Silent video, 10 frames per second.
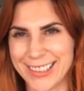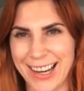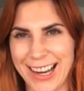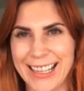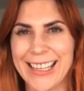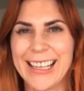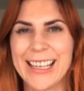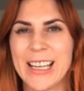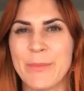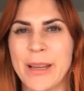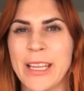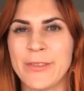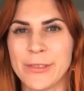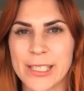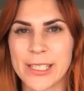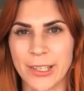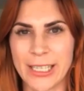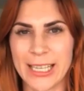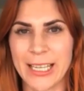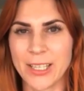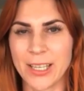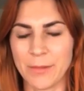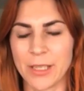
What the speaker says: right? But you've also got to teach them to